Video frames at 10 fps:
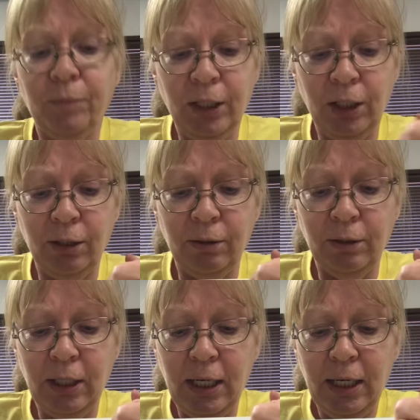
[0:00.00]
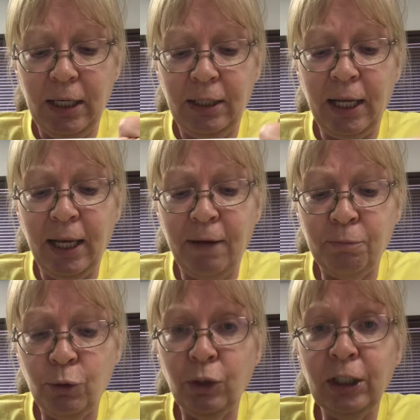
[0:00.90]
that have
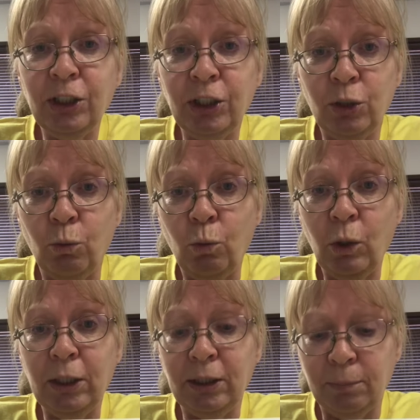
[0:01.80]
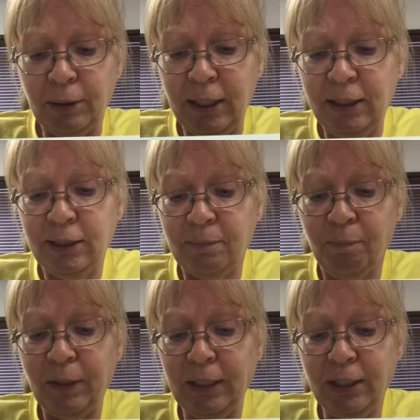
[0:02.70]
more than just the ones place,
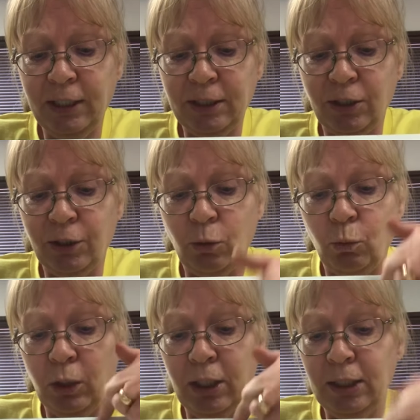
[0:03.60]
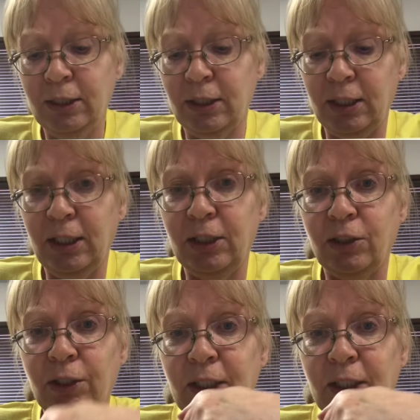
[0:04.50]
like these are in the ones, these are in